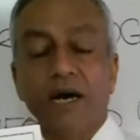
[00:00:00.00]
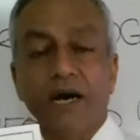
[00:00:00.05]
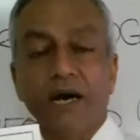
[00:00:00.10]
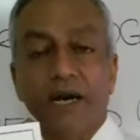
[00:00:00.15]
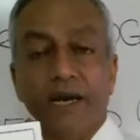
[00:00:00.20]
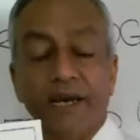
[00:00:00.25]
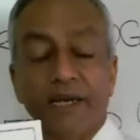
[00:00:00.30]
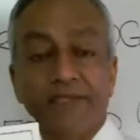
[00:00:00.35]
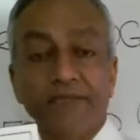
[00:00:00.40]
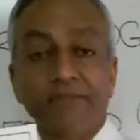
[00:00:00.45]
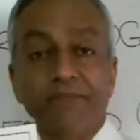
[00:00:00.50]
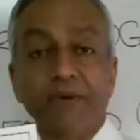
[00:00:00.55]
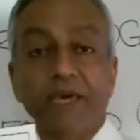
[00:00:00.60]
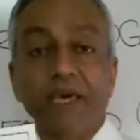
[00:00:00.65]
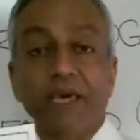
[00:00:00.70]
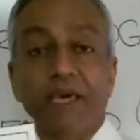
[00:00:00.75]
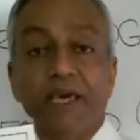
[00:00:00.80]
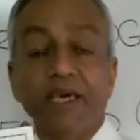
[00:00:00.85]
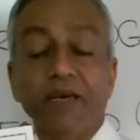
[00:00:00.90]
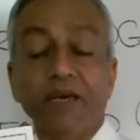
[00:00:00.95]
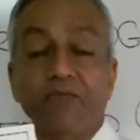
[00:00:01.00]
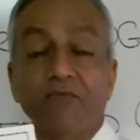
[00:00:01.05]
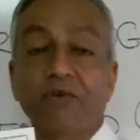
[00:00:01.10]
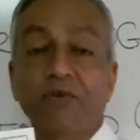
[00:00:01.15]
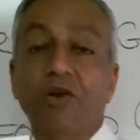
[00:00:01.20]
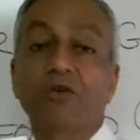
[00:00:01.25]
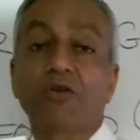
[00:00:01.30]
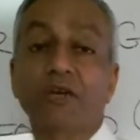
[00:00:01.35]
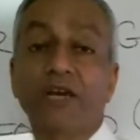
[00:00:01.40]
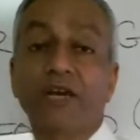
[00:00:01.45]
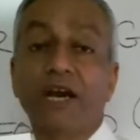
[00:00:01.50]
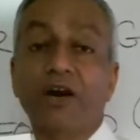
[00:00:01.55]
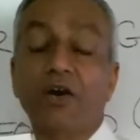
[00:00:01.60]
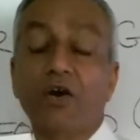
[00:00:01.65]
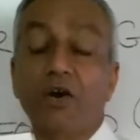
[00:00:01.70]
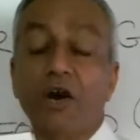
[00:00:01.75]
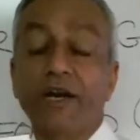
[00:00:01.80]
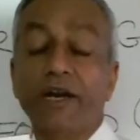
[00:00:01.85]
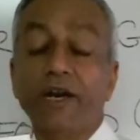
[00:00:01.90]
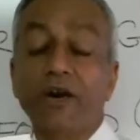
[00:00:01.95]
It's being given out
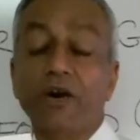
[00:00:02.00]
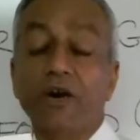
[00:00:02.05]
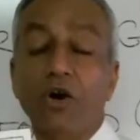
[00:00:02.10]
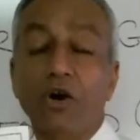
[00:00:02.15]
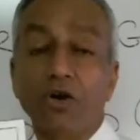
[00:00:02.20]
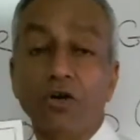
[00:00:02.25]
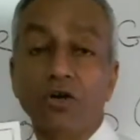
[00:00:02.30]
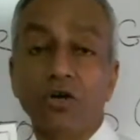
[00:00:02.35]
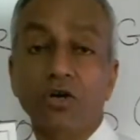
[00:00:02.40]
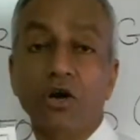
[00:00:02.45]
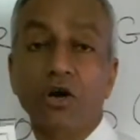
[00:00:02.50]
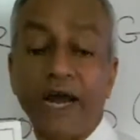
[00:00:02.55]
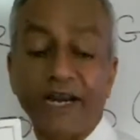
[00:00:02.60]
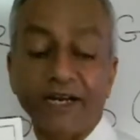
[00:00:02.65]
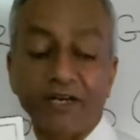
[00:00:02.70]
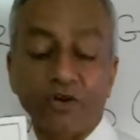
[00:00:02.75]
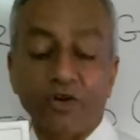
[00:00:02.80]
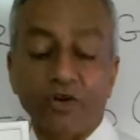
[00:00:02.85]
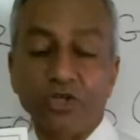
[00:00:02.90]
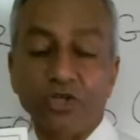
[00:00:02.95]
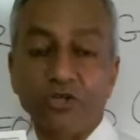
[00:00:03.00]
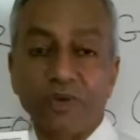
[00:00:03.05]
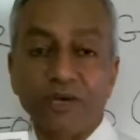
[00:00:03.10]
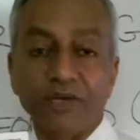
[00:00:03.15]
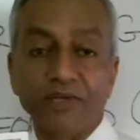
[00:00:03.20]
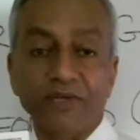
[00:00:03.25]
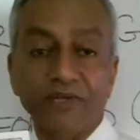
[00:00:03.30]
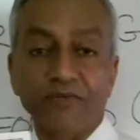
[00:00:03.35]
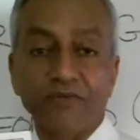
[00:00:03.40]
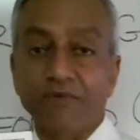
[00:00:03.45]
at cost basis.